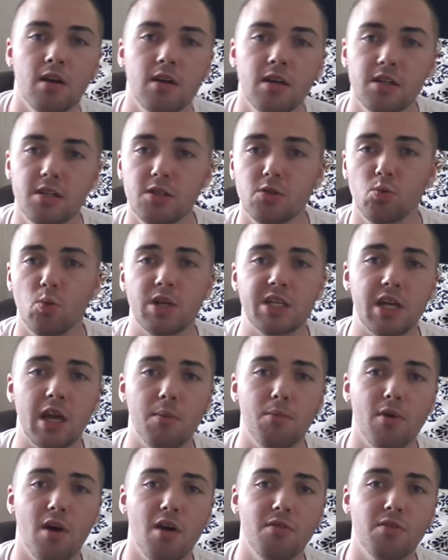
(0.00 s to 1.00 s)
This is Whiskey
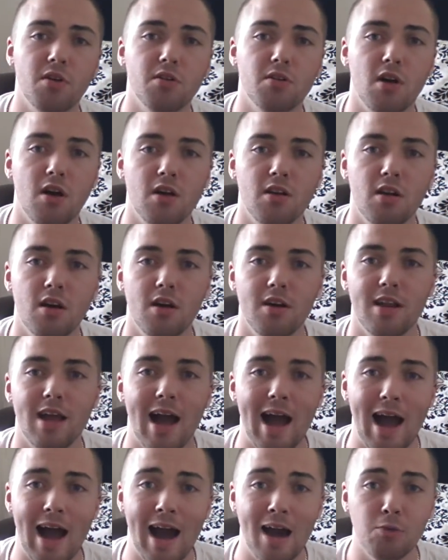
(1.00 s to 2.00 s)
Bravo 99
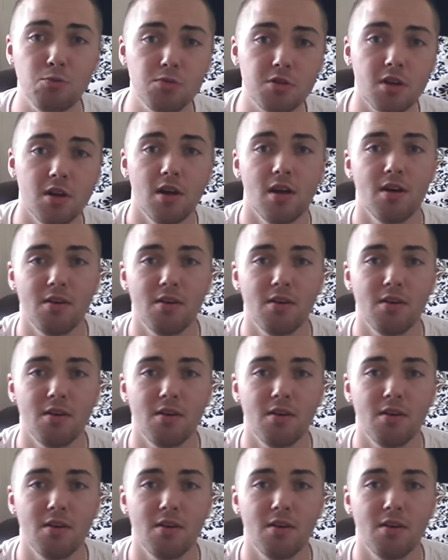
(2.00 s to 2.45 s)
out.